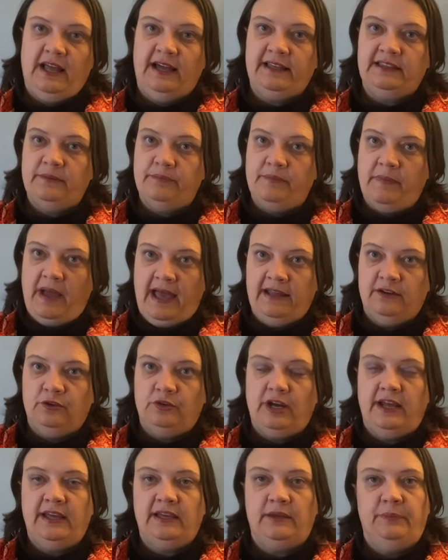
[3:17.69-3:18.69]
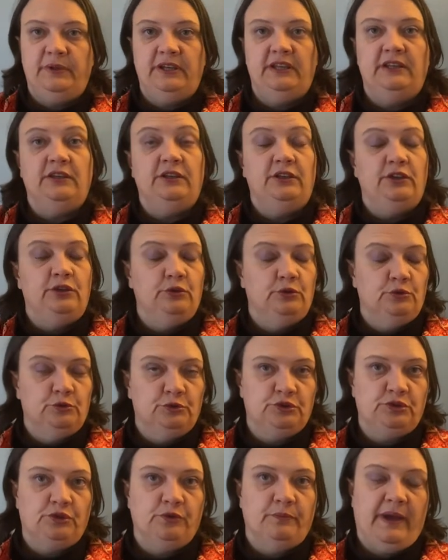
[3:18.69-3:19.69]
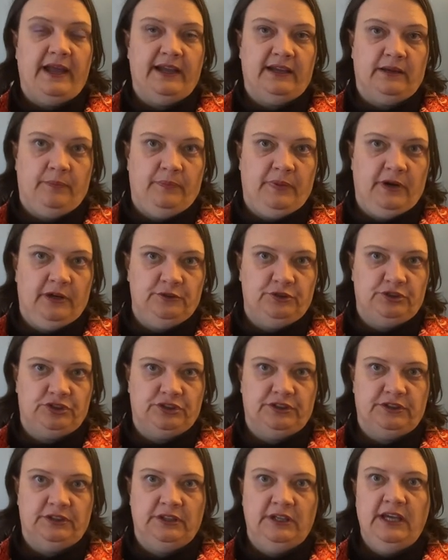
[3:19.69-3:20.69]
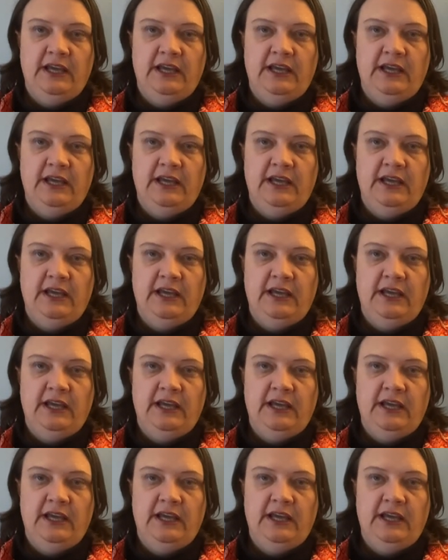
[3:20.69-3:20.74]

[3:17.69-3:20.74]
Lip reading: like the mandrake being used to make a potion.